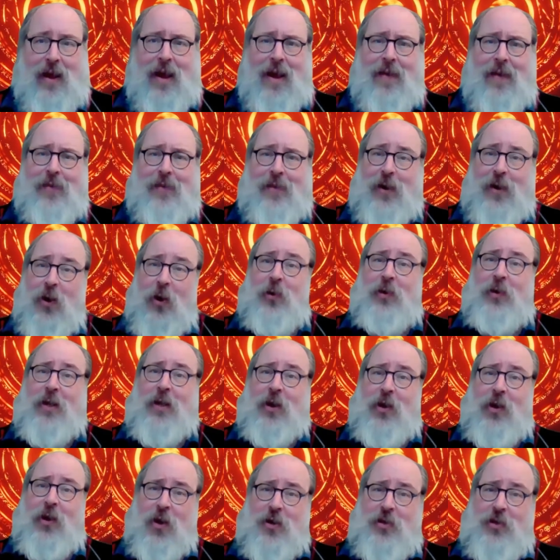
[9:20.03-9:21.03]
The only
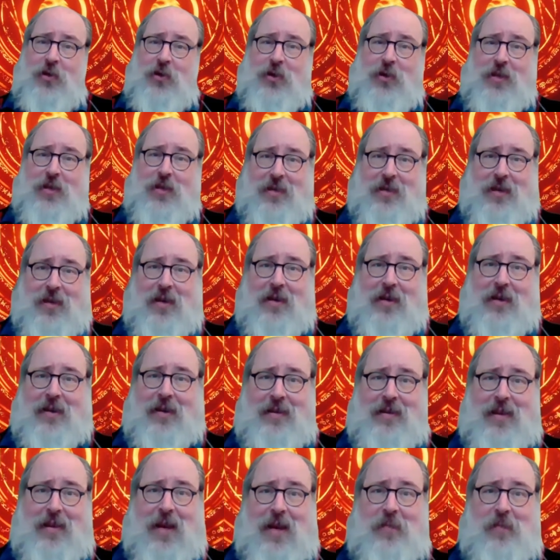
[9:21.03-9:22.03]
cost to the skunk
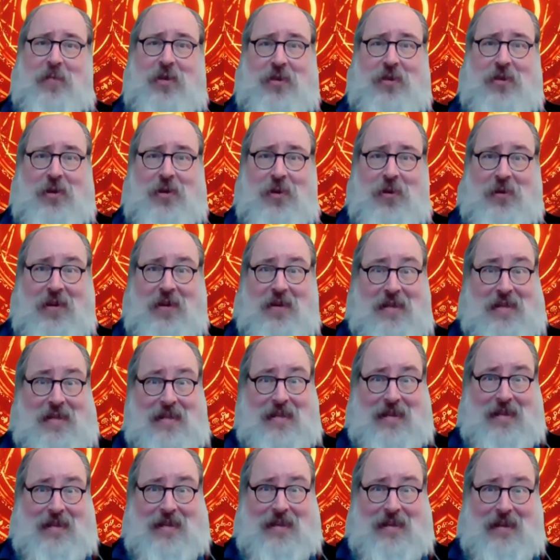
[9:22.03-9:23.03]
is that he be soaked in
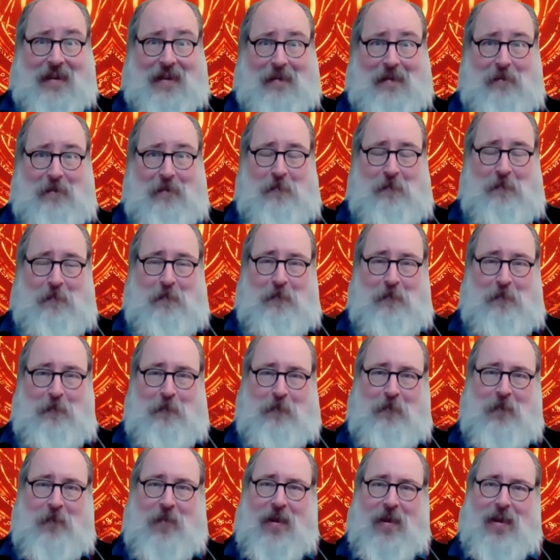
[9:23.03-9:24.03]
stink.
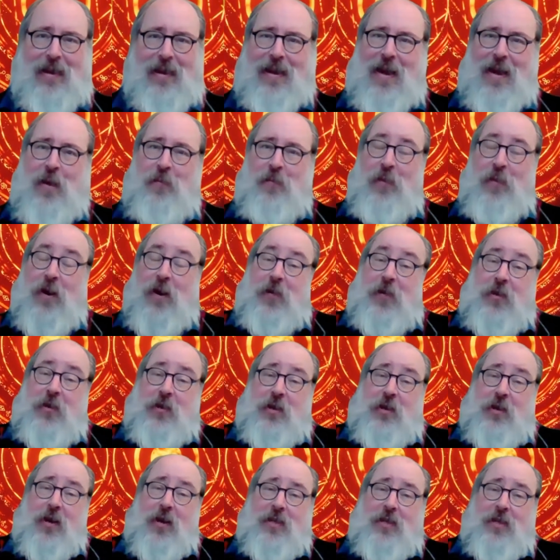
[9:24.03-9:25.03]
But if the
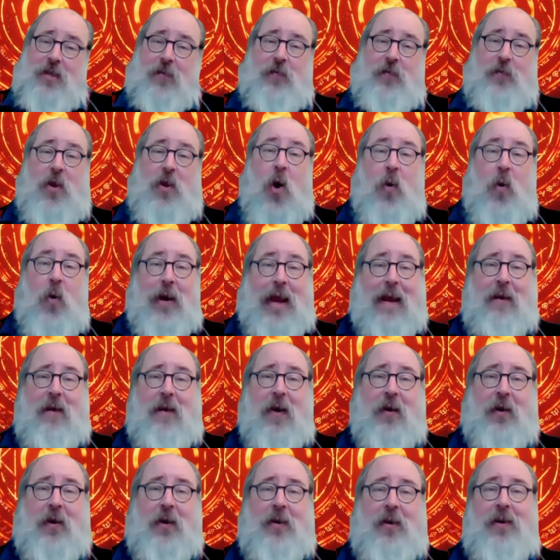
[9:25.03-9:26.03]
skunk is of no
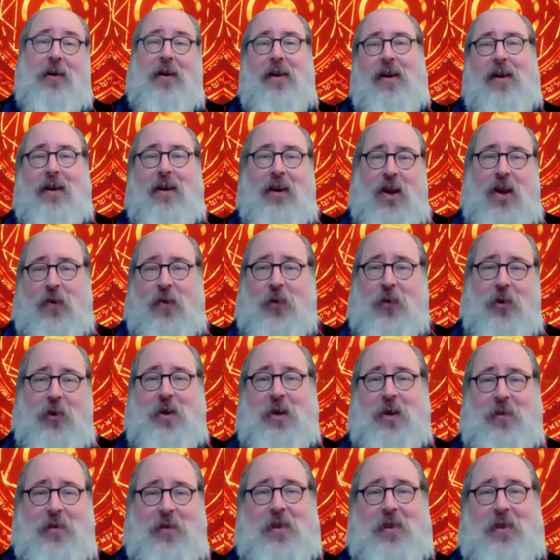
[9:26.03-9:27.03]
character,
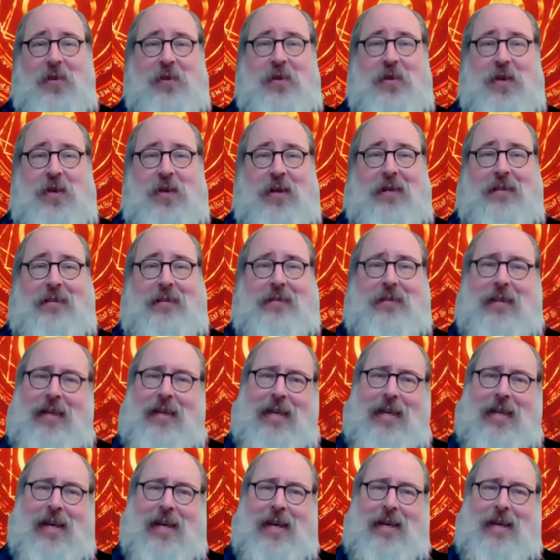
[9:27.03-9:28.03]
cavorting with other skunks,
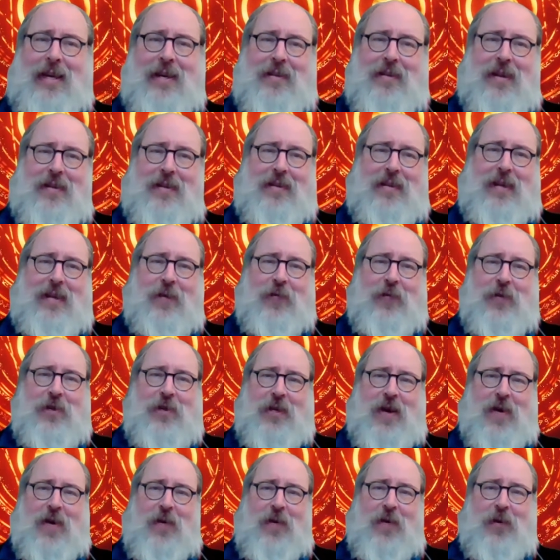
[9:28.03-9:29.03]
he does not seek for his
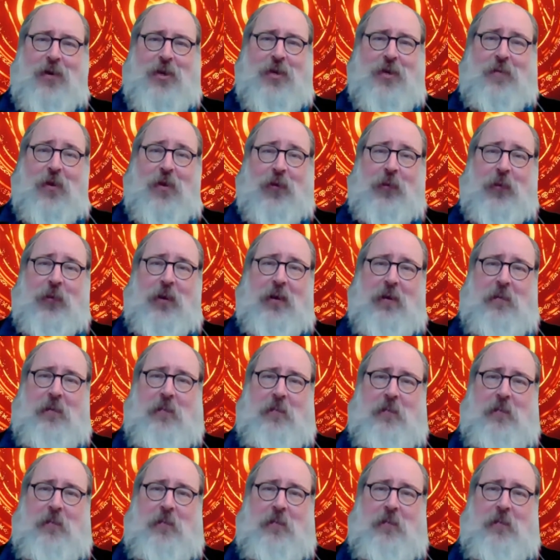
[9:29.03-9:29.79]
character to smell sweet.